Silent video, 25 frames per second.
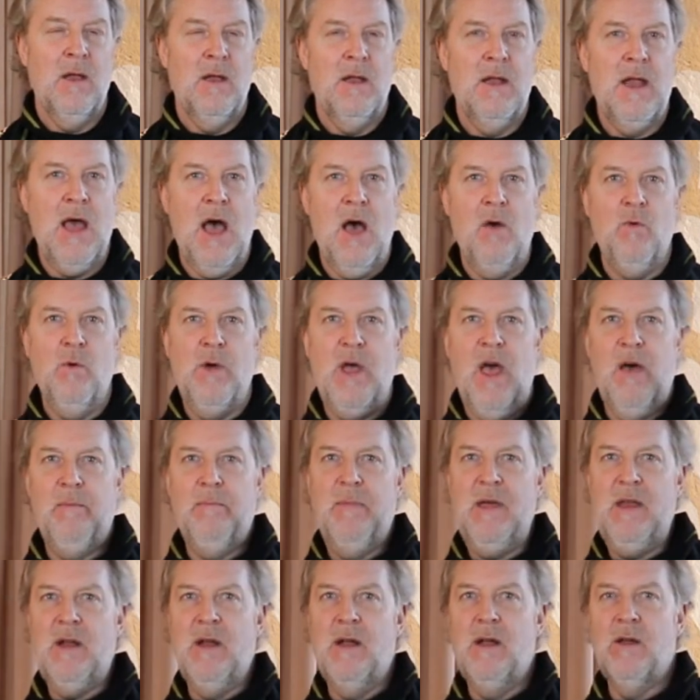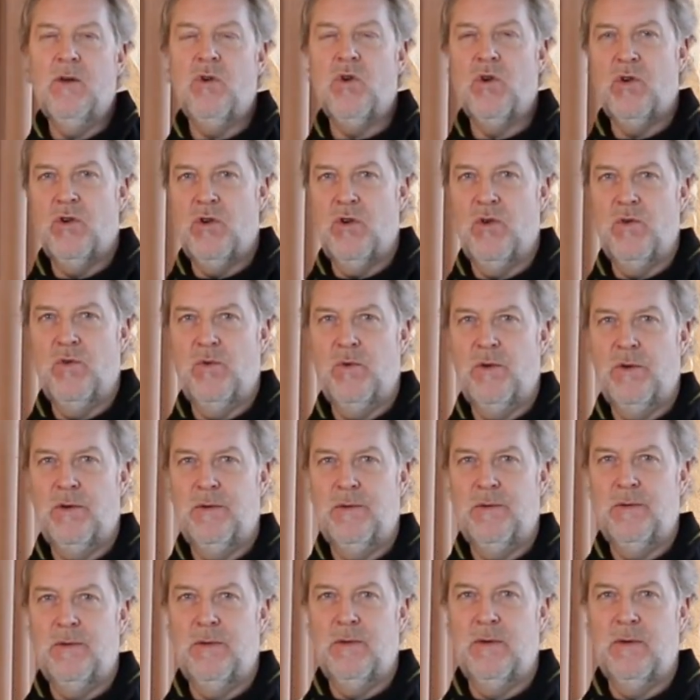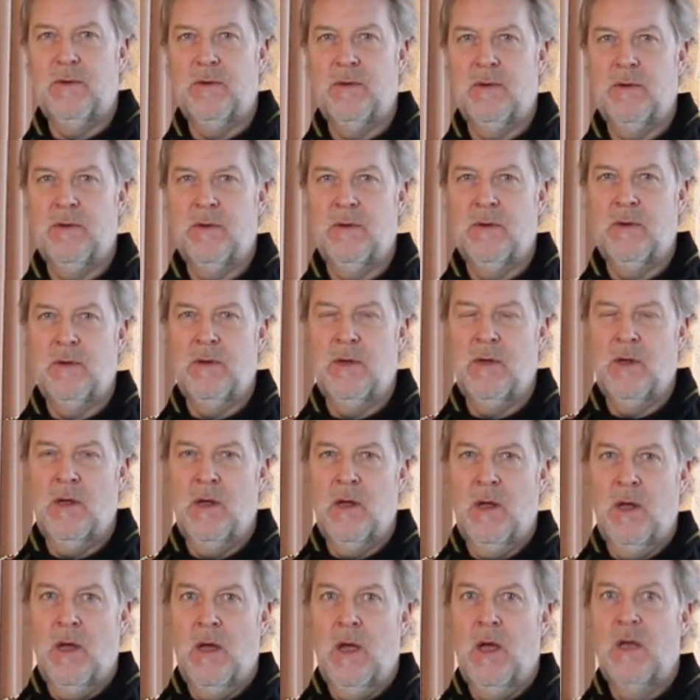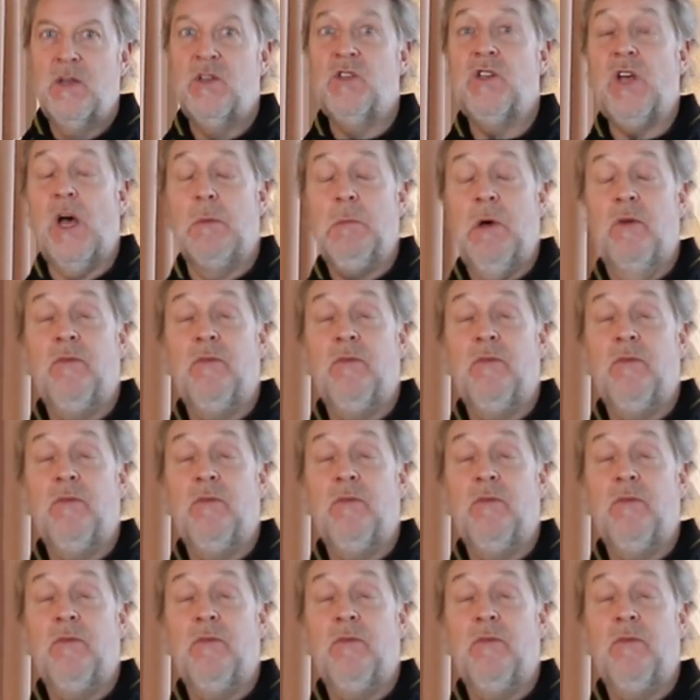Now we have been in the cocoon. Some